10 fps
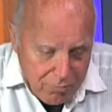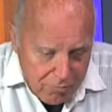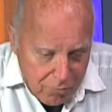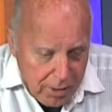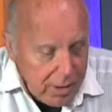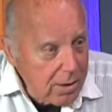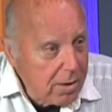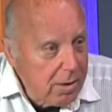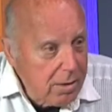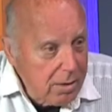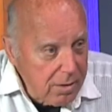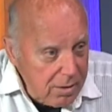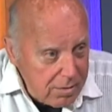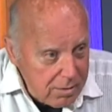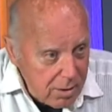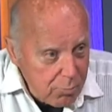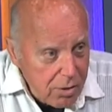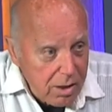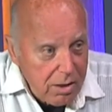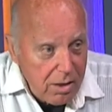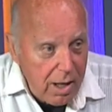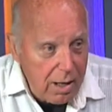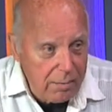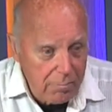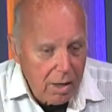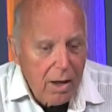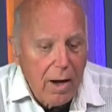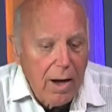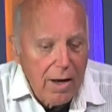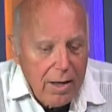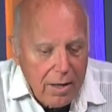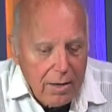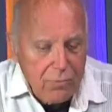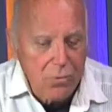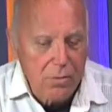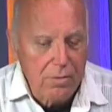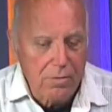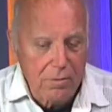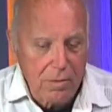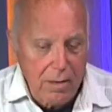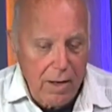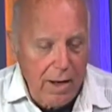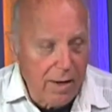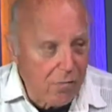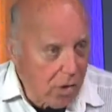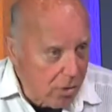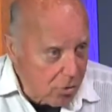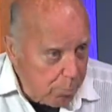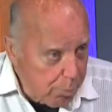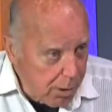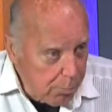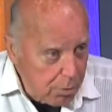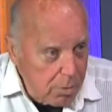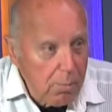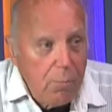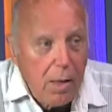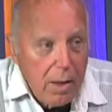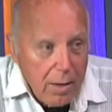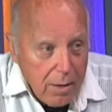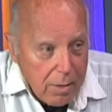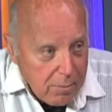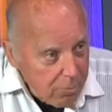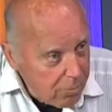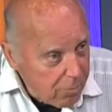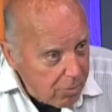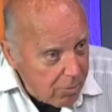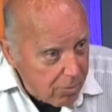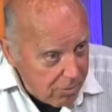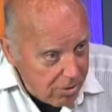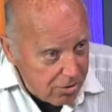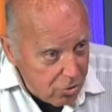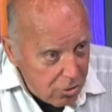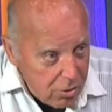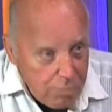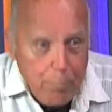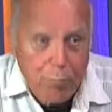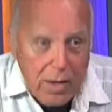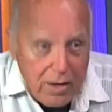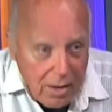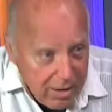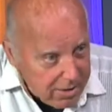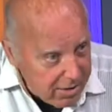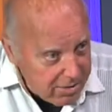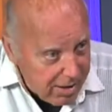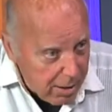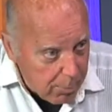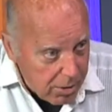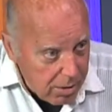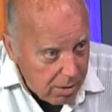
frankly, is something that I have to have other people discern and examine.